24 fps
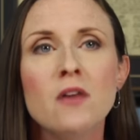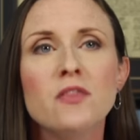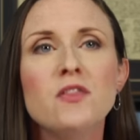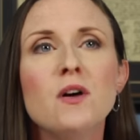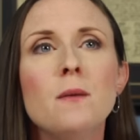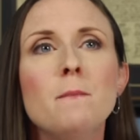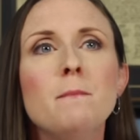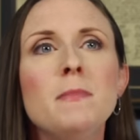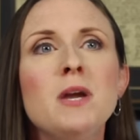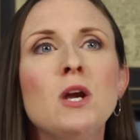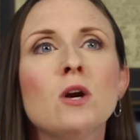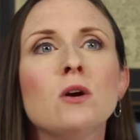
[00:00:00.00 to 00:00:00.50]

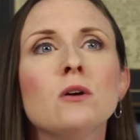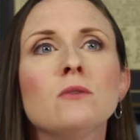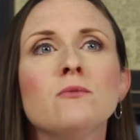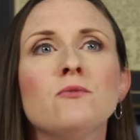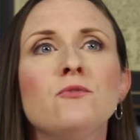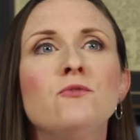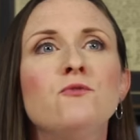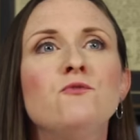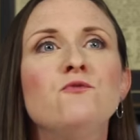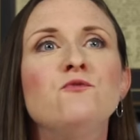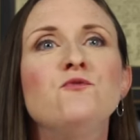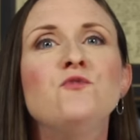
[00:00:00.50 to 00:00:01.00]
the
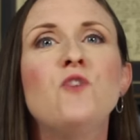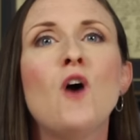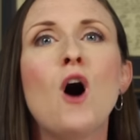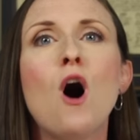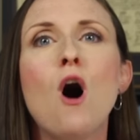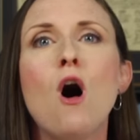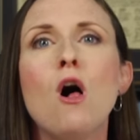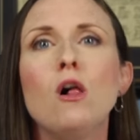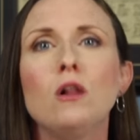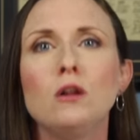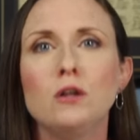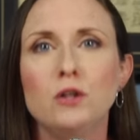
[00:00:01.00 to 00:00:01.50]
mere
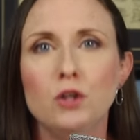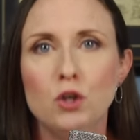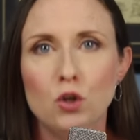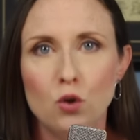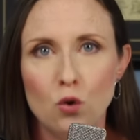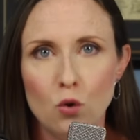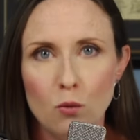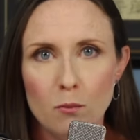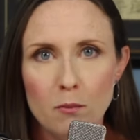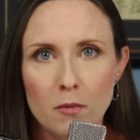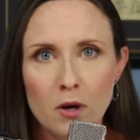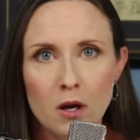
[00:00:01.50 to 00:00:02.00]

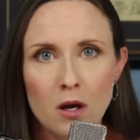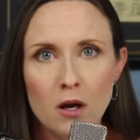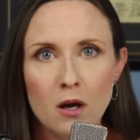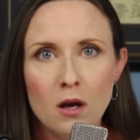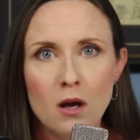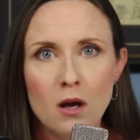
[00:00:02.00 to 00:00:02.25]
volume